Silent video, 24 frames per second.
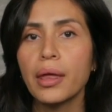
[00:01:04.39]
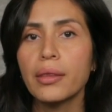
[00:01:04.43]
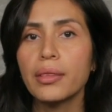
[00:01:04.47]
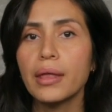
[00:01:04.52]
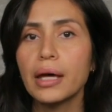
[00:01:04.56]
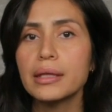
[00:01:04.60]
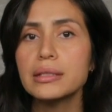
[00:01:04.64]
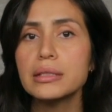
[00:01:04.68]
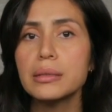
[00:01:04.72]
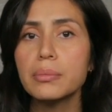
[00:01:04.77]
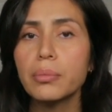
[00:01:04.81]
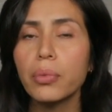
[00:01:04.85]

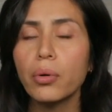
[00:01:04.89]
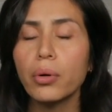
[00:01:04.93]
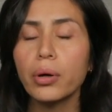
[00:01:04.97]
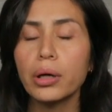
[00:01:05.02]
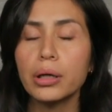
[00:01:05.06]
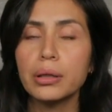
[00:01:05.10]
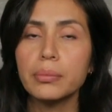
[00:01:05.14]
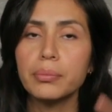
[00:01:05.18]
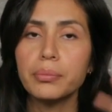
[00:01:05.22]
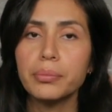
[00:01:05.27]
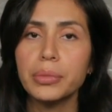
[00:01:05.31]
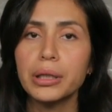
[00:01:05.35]
That's
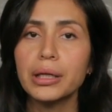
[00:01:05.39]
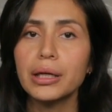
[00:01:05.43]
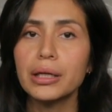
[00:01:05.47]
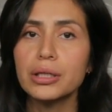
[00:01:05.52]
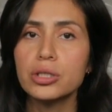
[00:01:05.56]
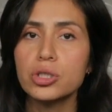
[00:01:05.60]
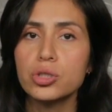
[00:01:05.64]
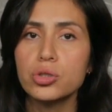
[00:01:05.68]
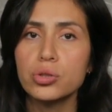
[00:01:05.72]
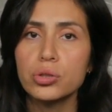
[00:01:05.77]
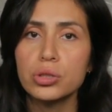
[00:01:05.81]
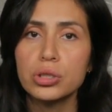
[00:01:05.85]
important
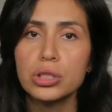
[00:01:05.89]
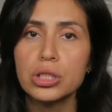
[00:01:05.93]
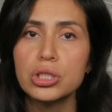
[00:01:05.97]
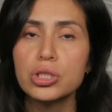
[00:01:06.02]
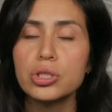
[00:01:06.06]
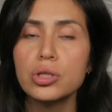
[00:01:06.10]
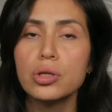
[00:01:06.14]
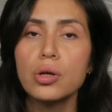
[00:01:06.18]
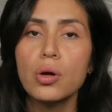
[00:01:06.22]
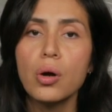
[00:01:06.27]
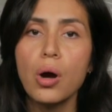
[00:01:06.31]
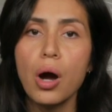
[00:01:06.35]
because
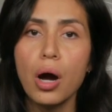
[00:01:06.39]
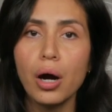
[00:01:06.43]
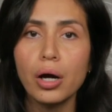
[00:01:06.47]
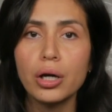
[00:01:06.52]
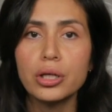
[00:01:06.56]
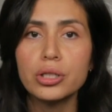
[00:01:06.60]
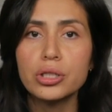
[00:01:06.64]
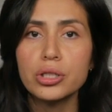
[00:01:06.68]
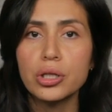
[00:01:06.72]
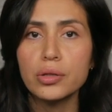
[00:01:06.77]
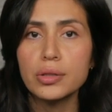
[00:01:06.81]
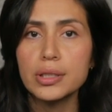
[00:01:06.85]
traditional
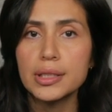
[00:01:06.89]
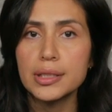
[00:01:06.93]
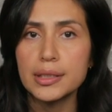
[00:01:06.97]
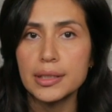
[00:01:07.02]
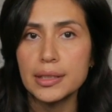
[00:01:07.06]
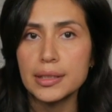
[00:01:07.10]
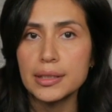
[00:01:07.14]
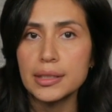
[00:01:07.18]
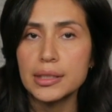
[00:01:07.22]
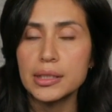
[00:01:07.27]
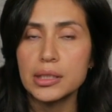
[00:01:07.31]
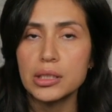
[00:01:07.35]
hard gel
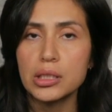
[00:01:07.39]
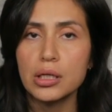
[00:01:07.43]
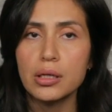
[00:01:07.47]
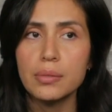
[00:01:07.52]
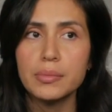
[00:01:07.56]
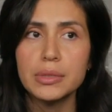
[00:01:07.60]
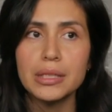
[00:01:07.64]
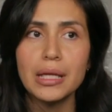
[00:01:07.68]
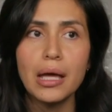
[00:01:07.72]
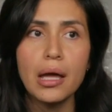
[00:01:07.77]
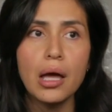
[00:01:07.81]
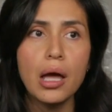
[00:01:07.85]

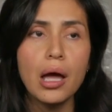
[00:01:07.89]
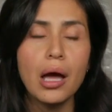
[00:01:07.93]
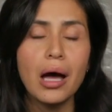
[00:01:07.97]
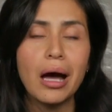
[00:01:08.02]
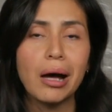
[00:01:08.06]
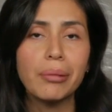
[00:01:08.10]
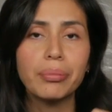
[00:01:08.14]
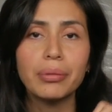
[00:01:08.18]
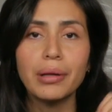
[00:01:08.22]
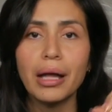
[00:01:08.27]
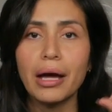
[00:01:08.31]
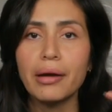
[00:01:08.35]
systems
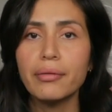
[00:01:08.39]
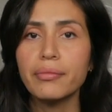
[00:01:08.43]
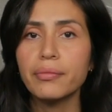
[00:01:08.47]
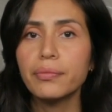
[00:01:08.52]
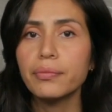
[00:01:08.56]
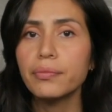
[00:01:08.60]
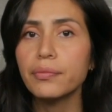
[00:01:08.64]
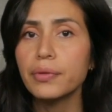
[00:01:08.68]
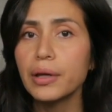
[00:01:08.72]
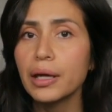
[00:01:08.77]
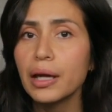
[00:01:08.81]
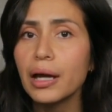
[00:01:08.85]
apply
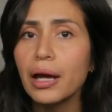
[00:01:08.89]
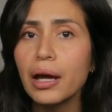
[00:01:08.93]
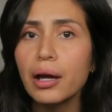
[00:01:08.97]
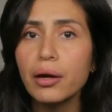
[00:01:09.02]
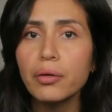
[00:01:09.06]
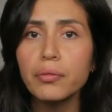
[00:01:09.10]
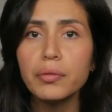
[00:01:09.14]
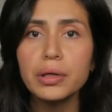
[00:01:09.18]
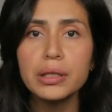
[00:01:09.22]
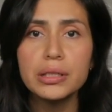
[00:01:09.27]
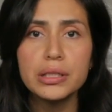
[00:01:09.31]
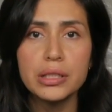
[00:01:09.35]

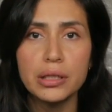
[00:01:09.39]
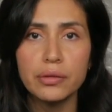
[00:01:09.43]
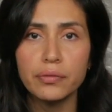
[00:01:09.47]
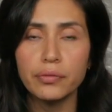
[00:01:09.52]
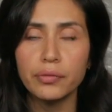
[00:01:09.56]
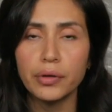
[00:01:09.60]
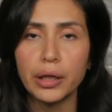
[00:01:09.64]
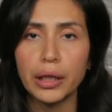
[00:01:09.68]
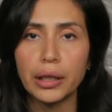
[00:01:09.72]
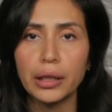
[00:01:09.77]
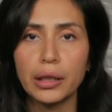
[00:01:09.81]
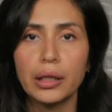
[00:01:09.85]
very
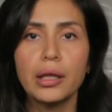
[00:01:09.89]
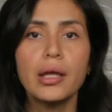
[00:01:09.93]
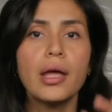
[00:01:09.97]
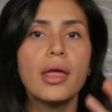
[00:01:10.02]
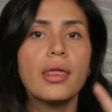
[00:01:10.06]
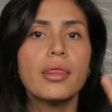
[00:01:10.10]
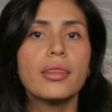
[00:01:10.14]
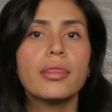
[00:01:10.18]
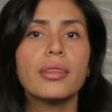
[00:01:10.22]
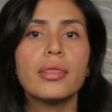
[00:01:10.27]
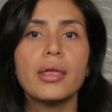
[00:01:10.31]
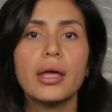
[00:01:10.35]
different
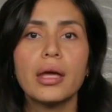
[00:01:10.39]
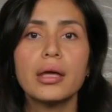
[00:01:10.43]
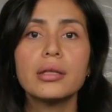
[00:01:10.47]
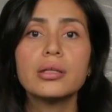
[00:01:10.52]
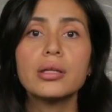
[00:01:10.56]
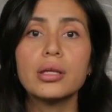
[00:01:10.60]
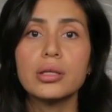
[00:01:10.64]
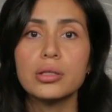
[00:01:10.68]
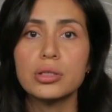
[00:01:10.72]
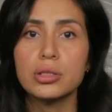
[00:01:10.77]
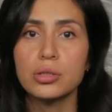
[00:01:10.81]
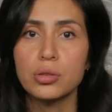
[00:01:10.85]

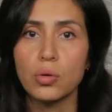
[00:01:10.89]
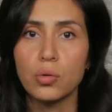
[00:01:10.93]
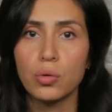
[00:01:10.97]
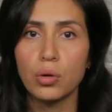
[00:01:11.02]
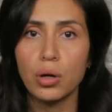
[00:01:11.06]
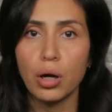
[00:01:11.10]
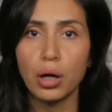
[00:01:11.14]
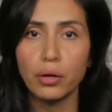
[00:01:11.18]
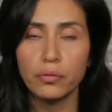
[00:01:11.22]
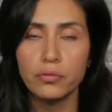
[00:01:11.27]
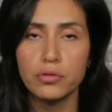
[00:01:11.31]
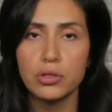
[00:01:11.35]
than
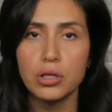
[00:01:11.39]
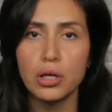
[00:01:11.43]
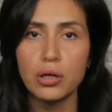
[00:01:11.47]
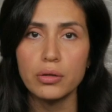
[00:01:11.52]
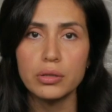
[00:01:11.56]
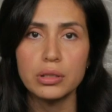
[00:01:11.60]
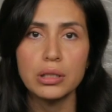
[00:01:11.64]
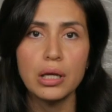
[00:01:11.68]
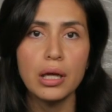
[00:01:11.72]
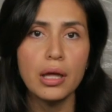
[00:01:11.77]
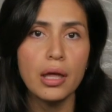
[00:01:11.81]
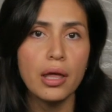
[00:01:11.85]
soak-off
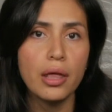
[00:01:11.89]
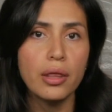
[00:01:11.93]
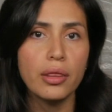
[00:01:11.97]
gels.